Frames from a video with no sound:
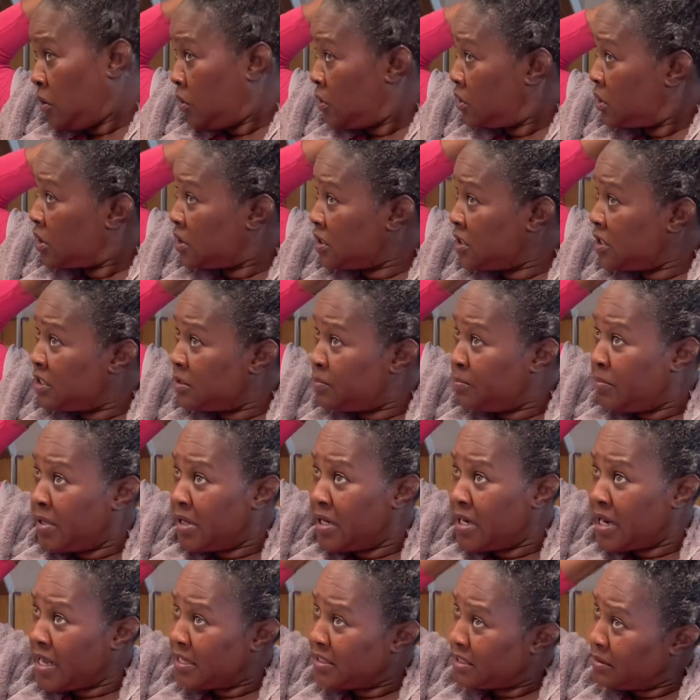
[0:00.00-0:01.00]
Cause has
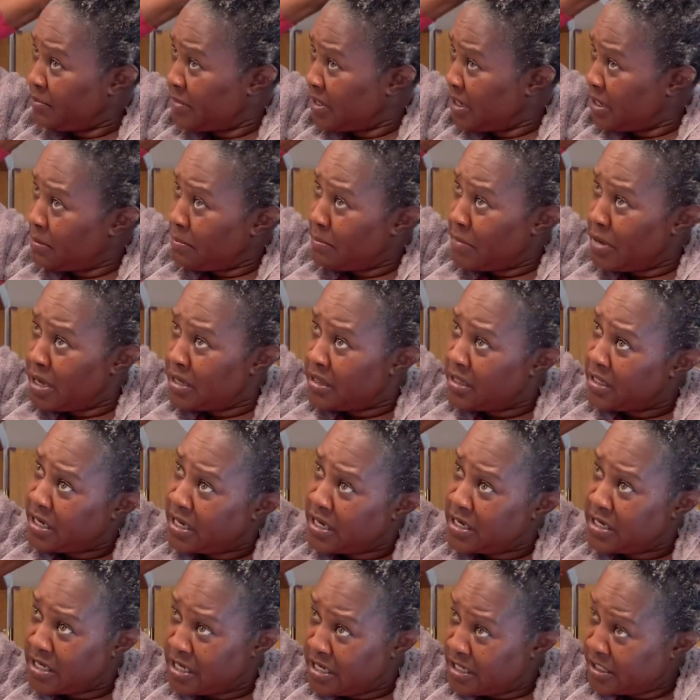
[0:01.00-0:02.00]
it been a month
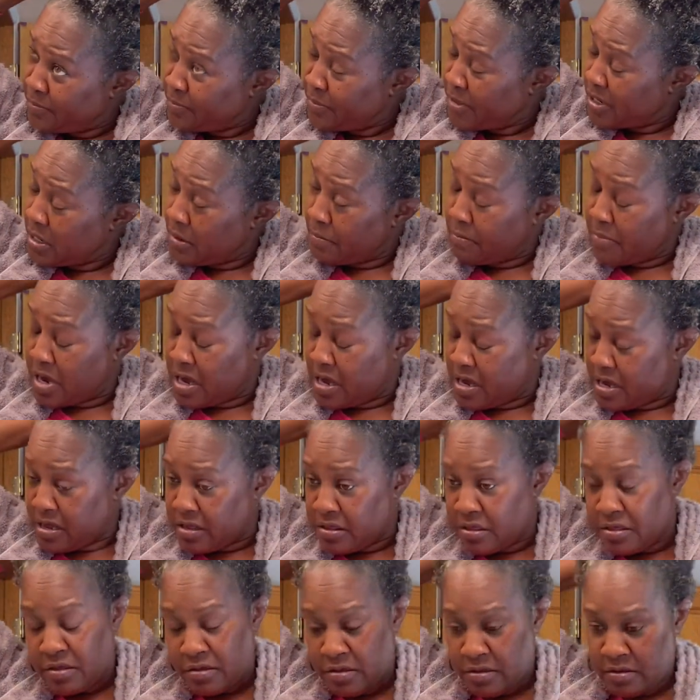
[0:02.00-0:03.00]
yet? Yeah, it's been a
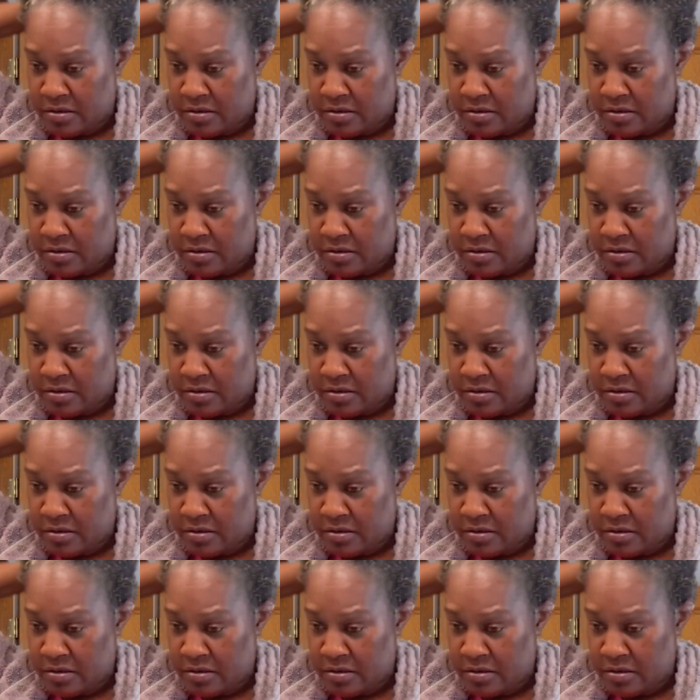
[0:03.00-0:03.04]
month.